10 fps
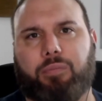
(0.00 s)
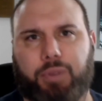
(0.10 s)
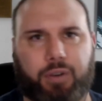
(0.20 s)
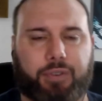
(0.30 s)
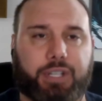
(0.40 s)

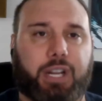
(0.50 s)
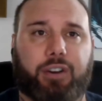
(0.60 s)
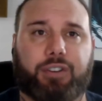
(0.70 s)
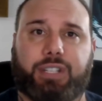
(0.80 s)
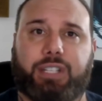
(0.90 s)
you know, for 10
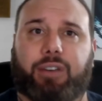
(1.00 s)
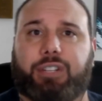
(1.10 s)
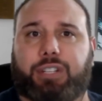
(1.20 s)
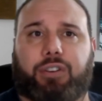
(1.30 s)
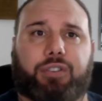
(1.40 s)
years in San
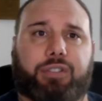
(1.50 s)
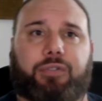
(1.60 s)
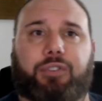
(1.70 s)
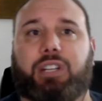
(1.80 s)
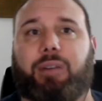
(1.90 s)
Francisco was the
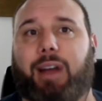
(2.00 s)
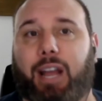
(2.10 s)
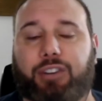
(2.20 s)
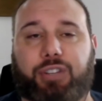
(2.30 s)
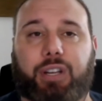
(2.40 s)
first time I'd
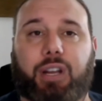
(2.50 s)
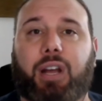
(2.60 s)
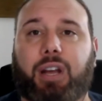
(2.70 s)
actually